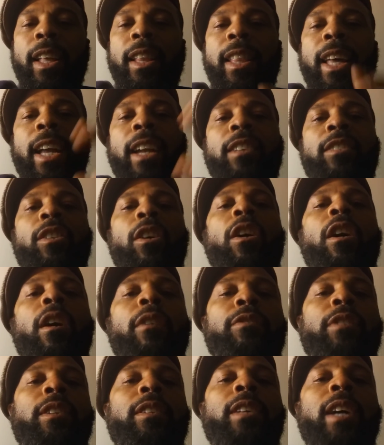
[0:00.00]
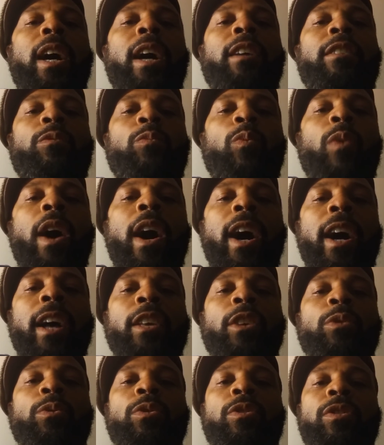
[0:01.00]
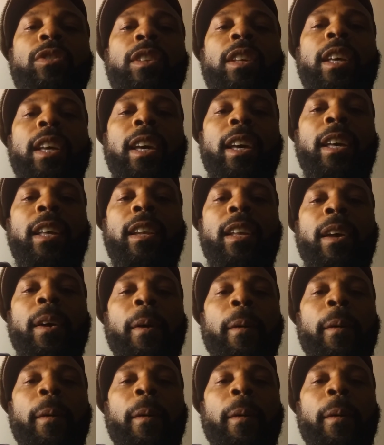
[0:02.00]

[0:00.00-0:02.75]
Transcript: that is oftentimes why you see it